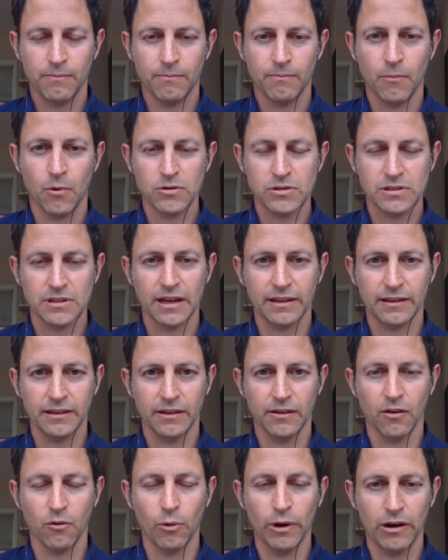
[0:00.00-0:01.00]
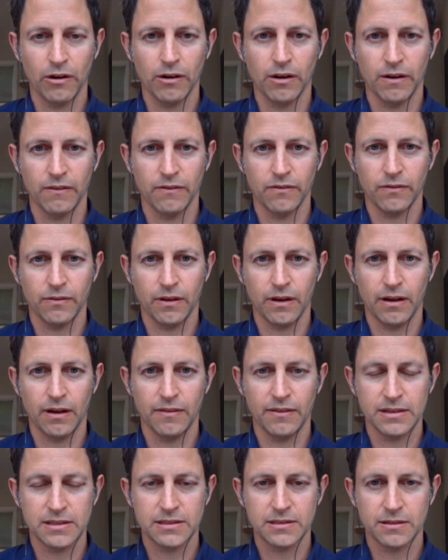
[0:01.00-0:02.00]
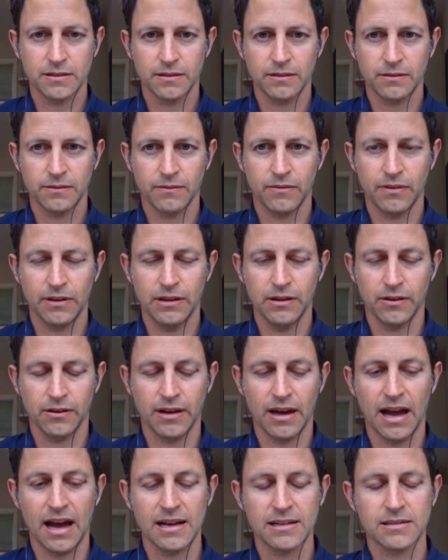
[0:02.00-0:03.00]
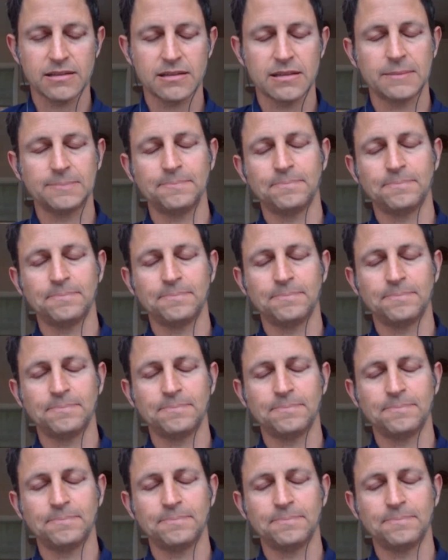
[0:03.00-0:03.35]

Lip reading: most likely aware of on this video cast.